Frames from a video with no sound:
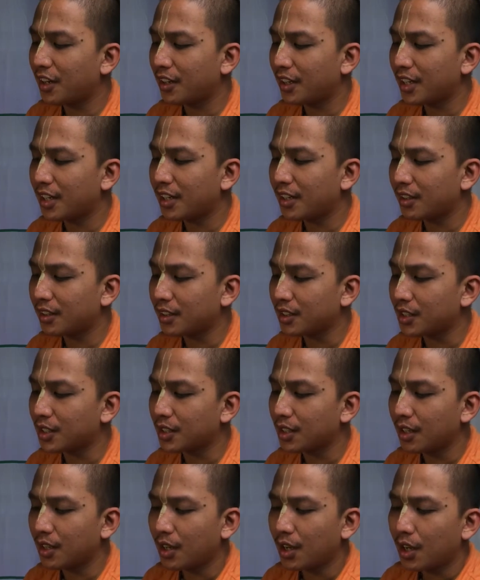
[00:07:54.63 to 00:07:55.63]
ears
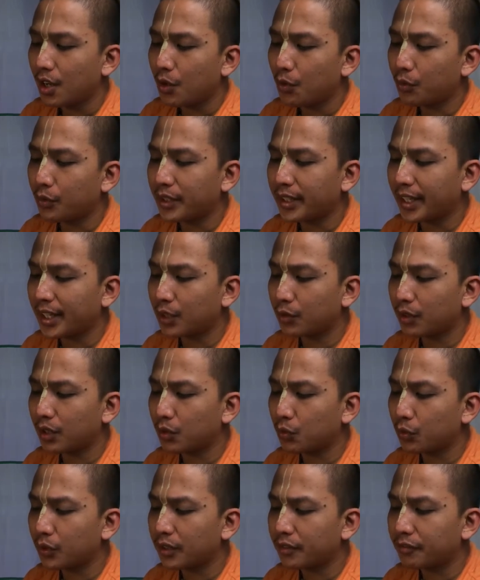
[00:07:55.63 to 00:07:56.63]
were
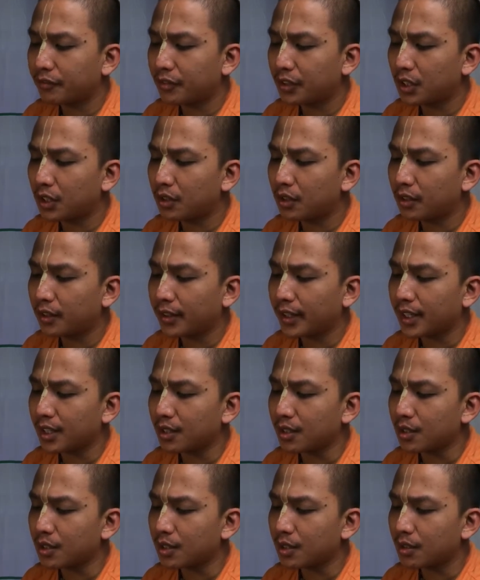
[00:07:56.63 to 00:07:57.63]
decorated with fur
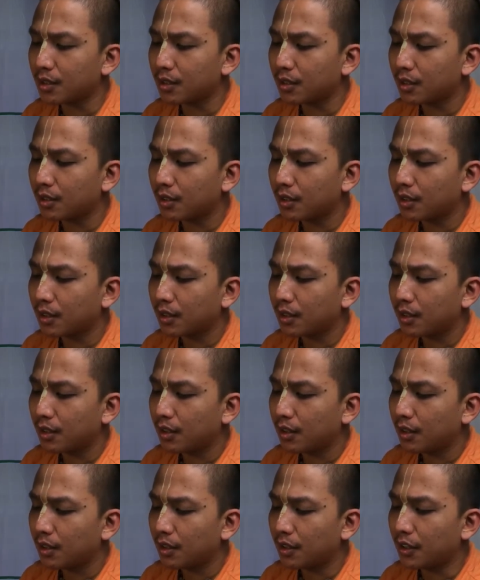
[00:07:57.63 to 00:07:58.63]
rings.
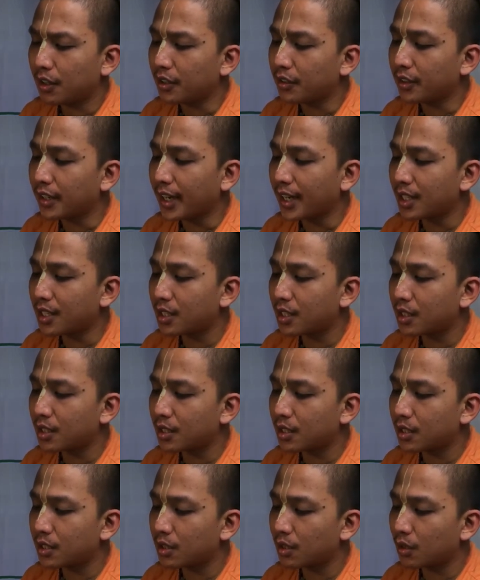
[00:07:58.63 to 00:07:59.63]
Their
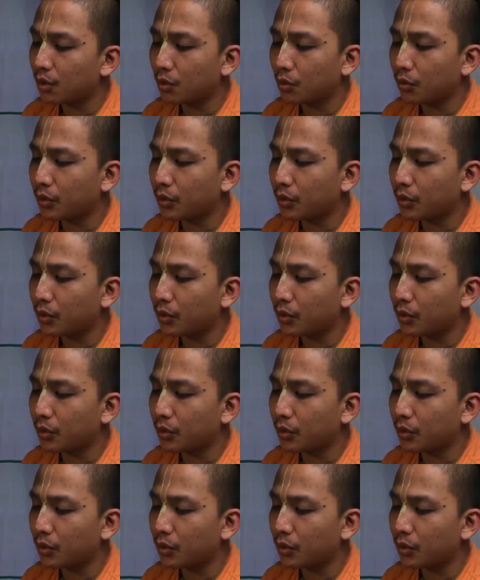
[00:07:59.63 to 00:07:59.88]
necks were